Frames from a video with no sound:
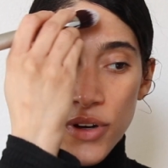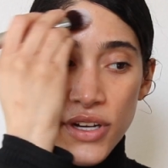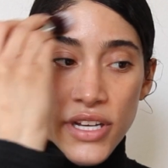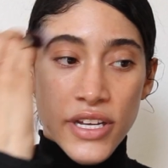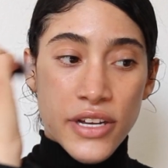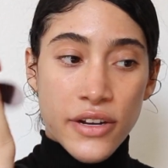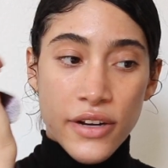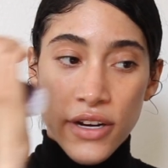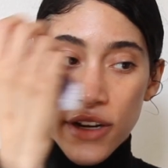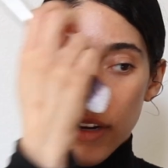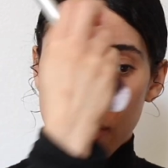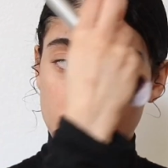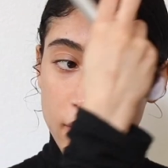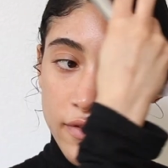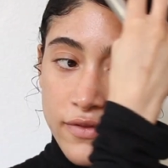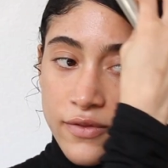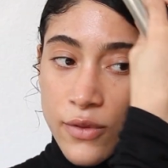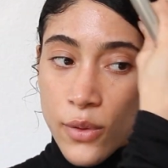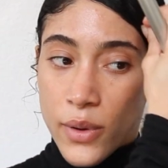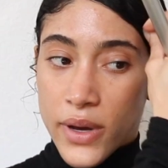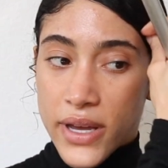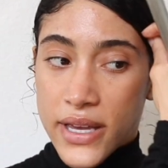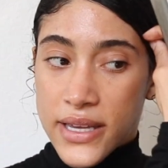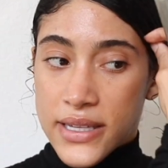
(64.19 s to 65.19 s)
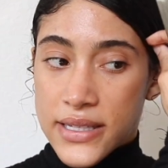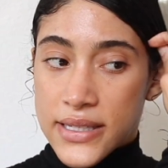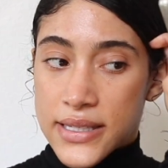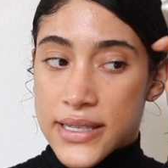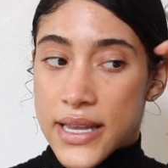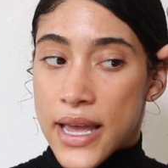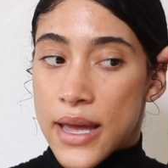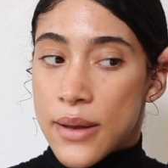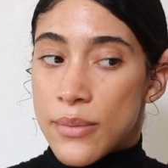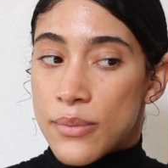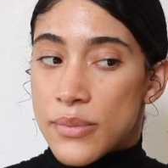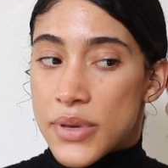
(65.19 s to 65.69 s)
hearing her voice
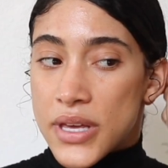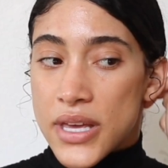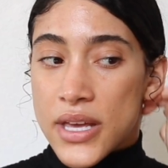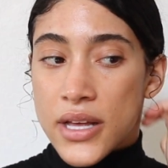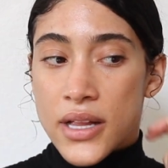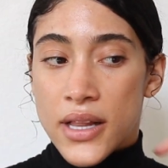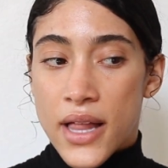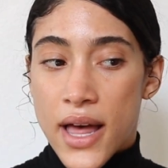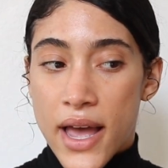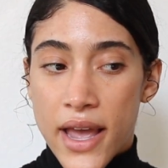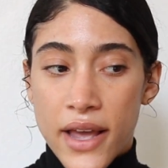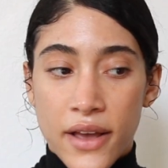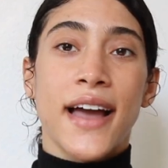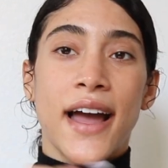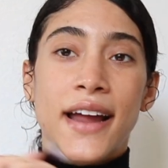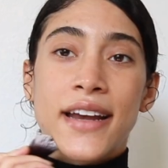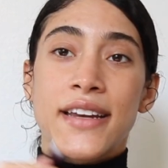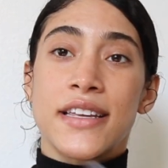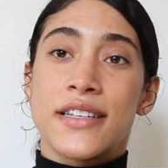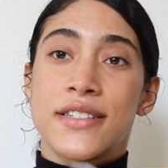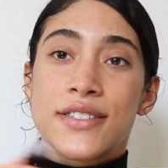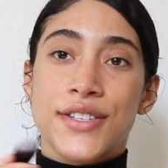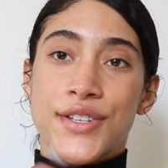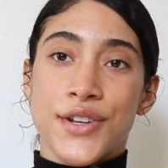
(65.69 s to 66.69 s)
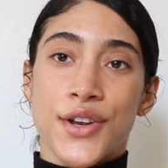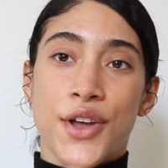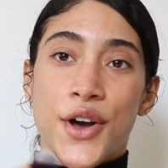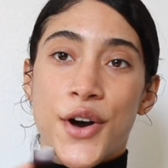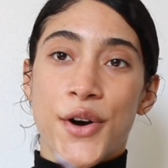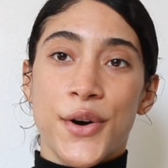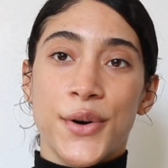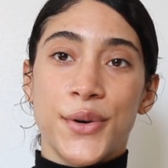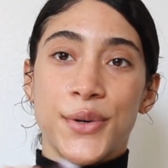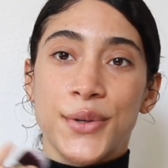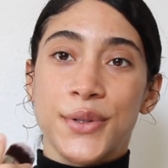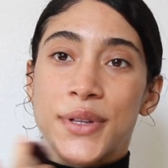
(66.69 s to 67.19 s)
and being like, I need to
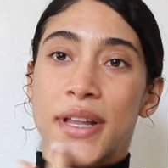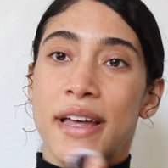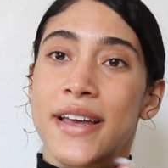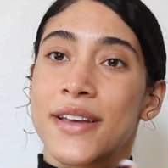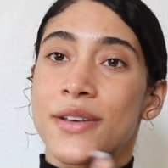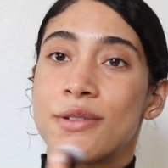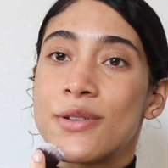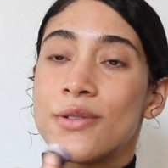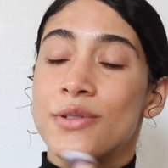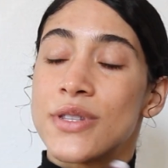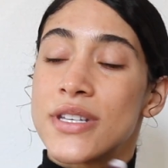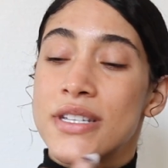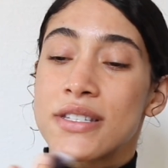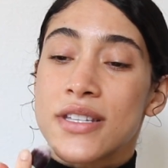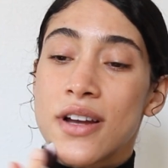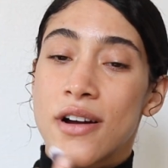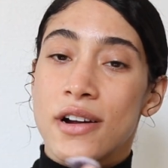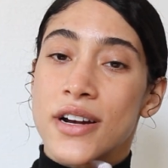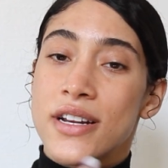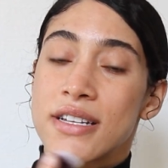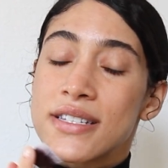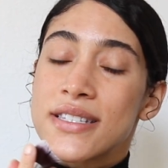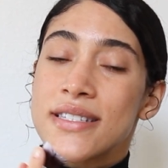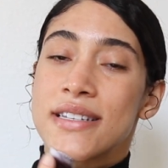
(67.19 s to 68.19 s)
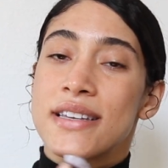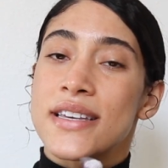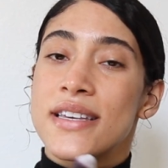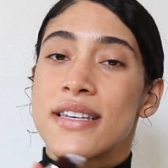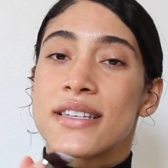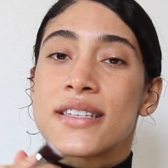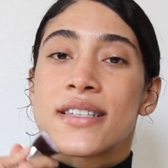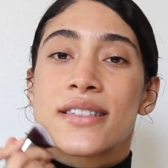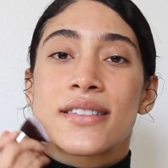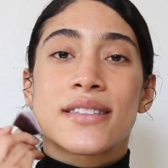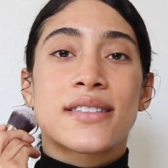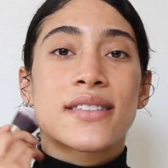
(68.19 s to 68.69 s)
know like who this artist
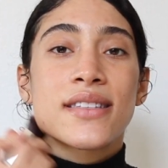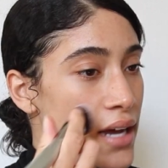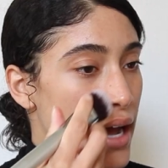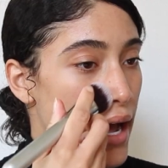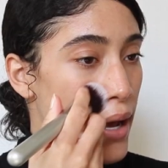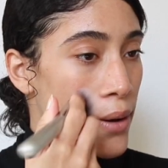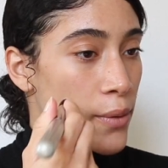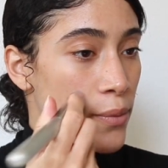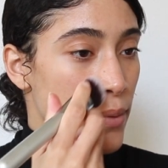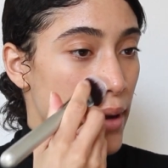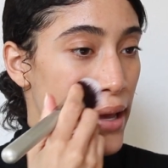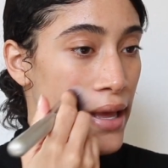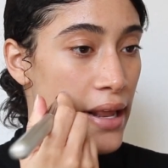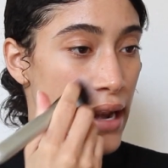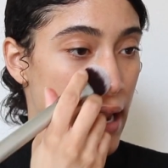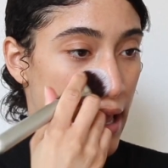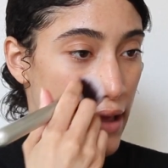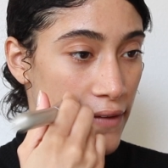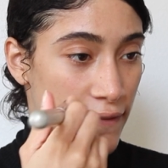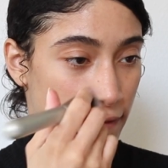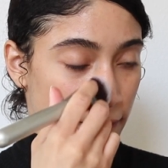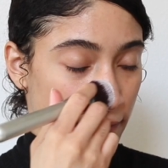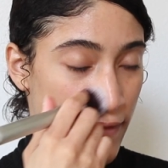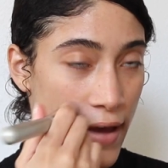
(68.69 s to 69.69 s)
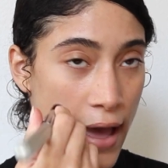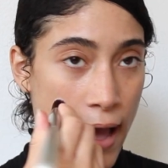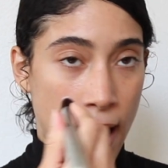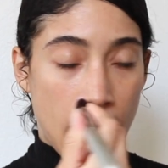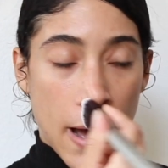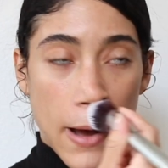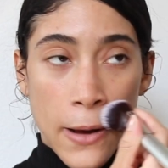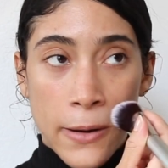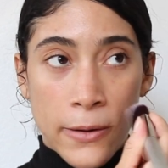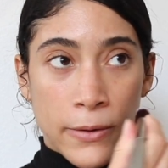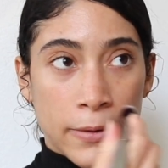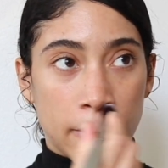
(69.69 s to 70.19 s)
is. I went and
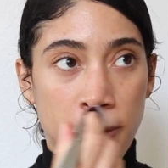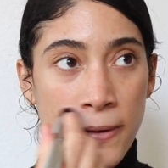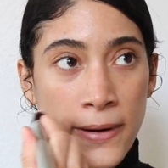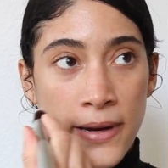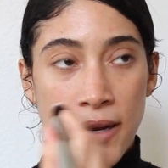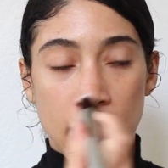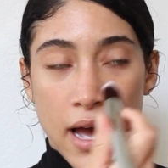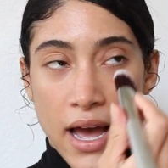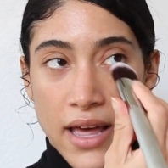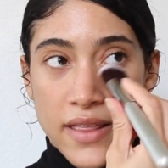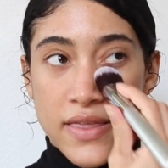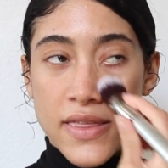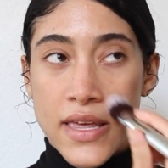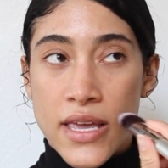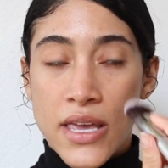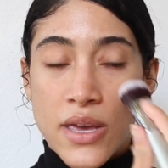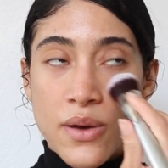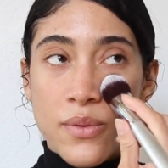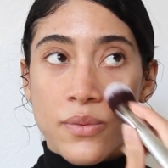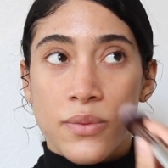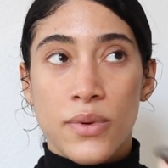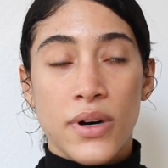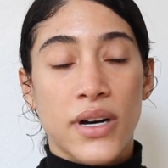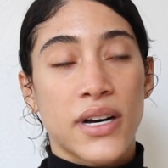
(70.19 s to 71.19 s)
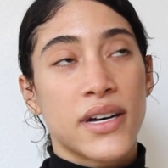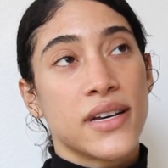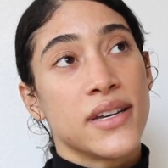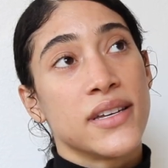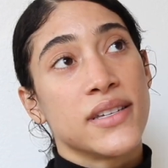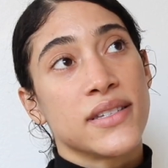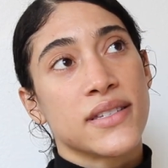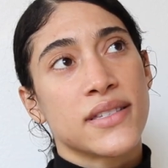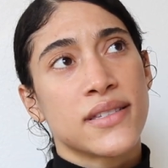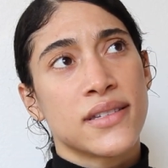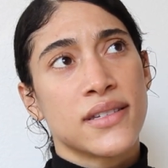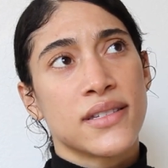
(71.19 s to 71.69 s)
found, I think it
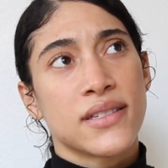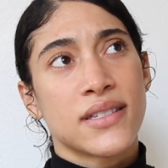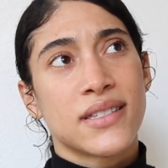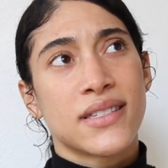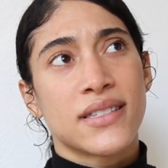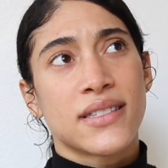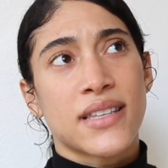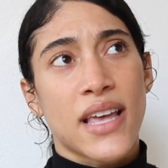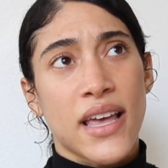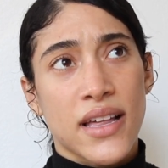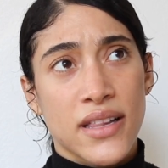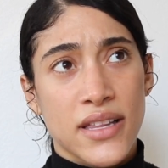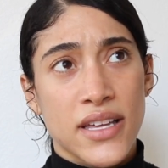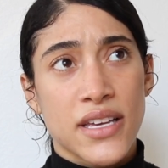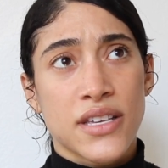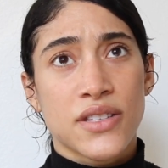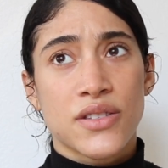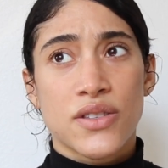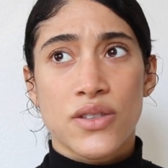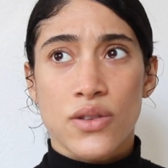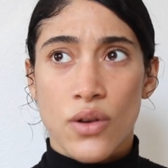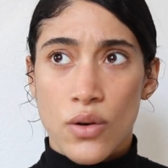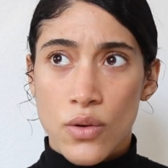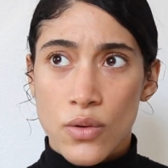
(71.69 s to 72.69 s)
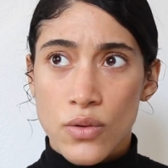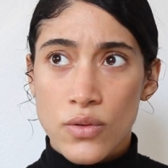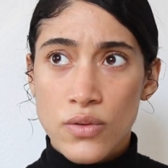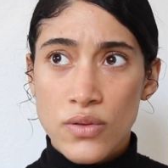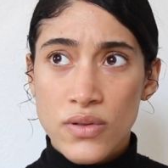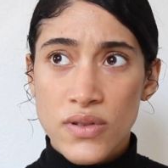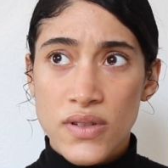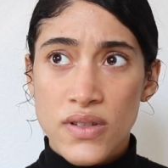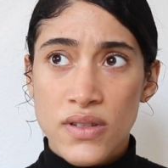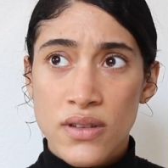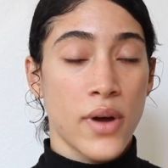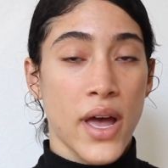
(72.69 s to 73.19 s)
was Sailing
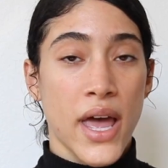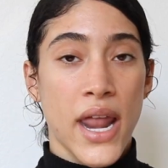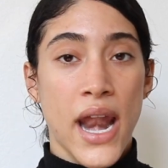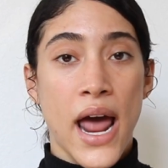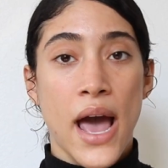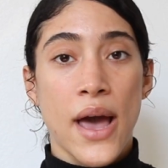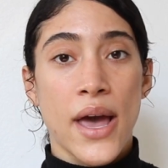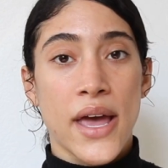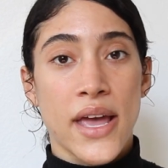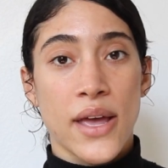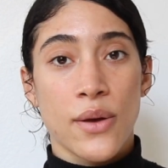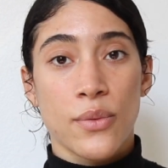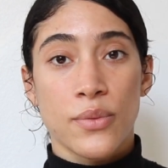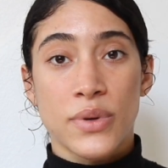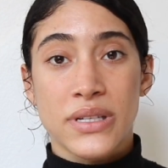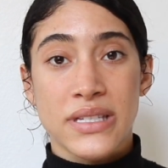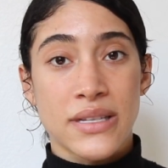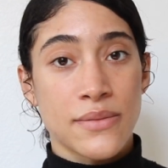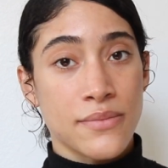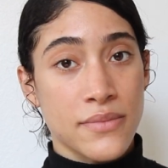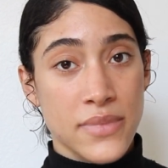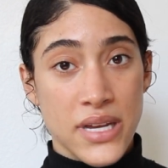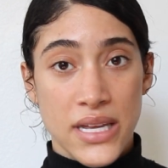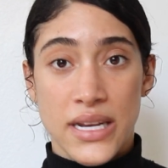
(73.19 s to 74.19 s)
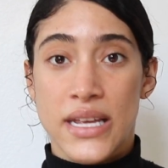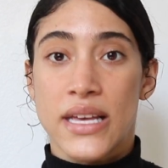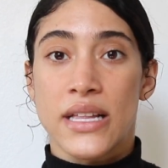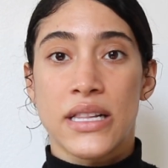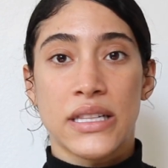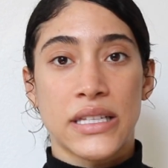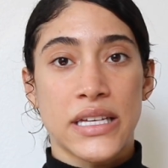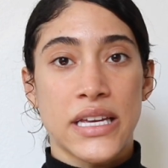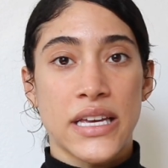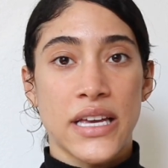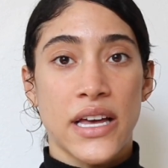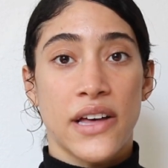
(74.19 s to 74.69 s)
Souls, and I was
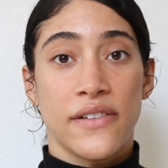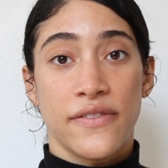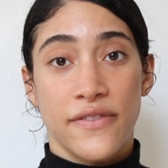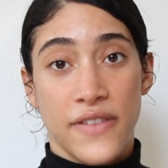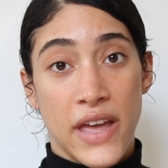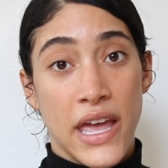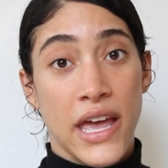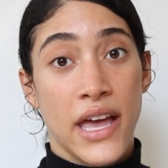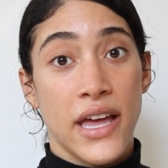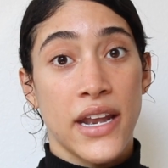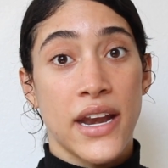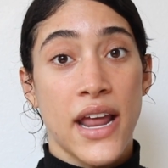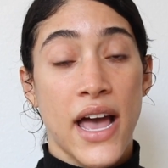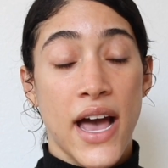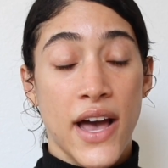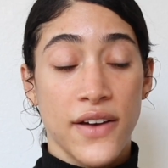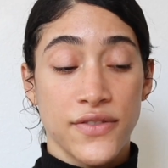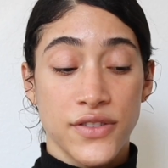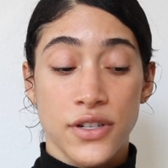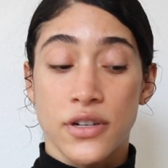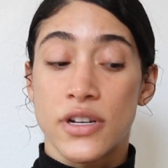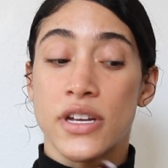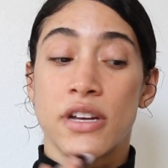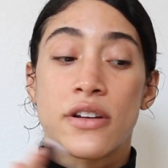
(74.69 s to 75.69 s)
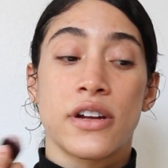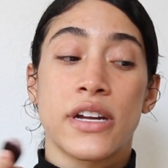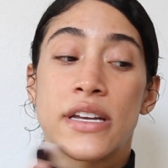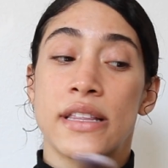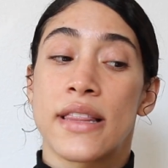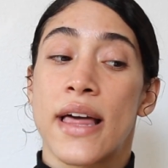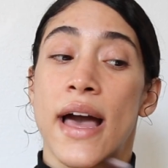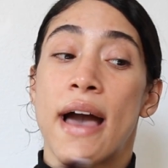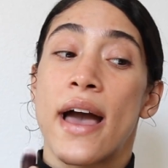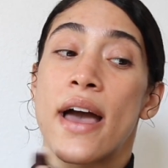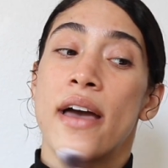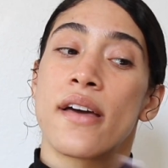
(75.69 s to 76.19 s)
immediately a fan after hearing
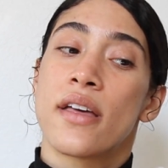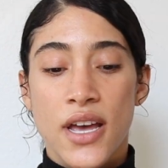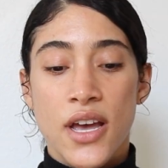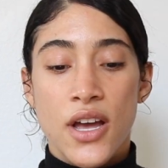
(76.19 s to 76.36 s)
that.